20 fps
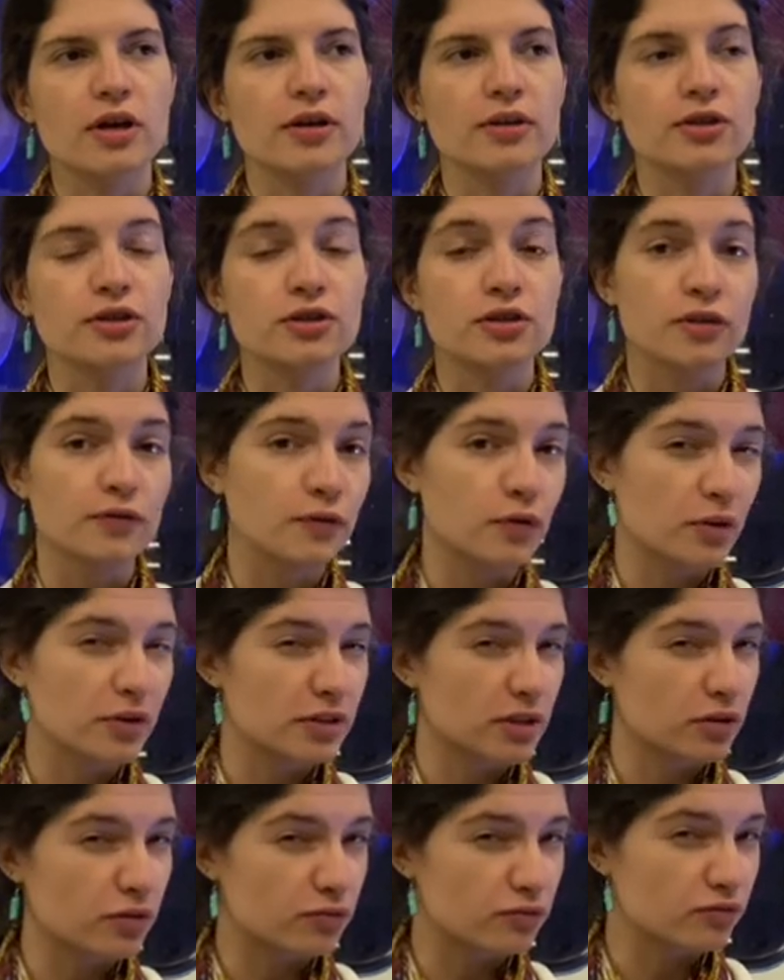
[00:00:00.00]
going to start
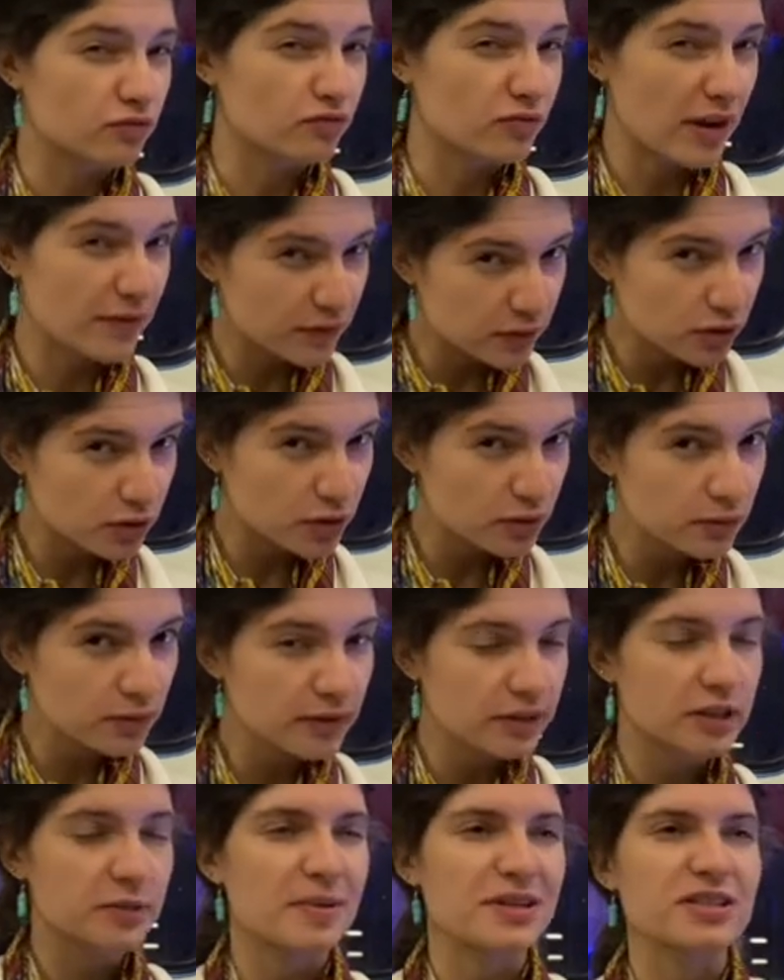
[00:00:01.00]
focusing on revenue,
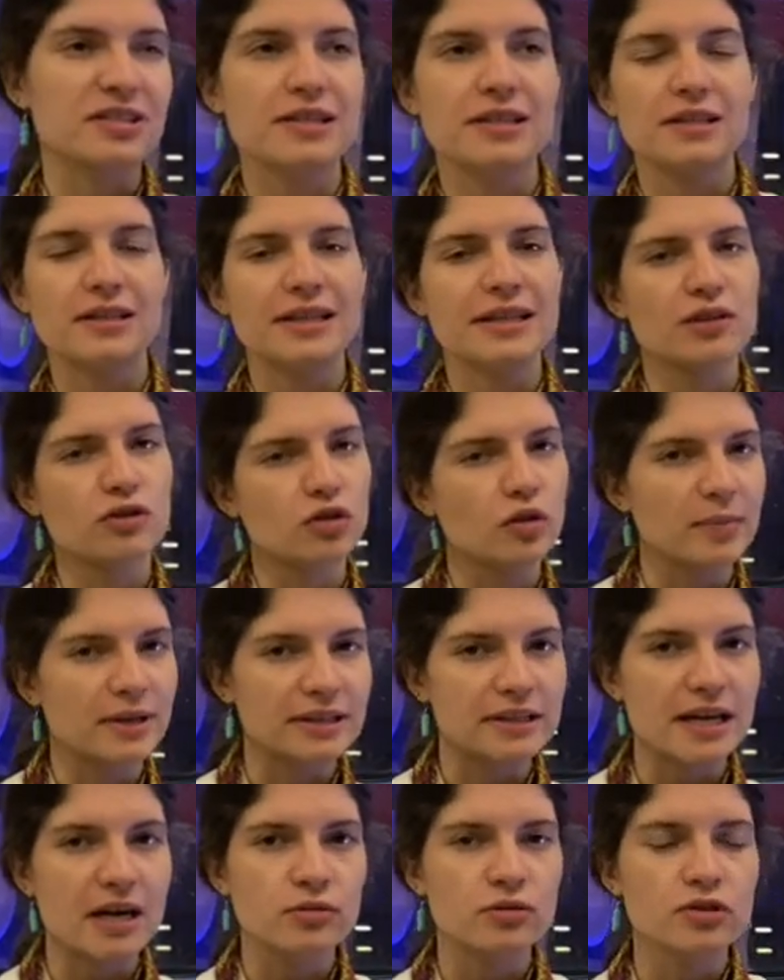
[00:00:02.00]
especially in an economic
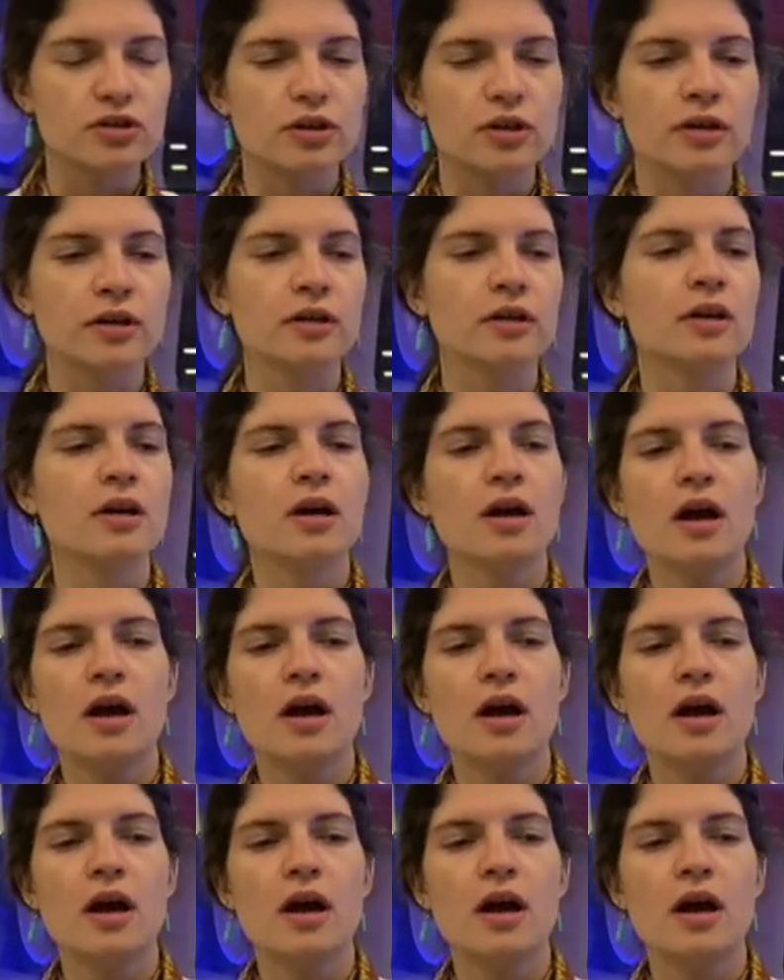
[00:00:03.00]
downturn.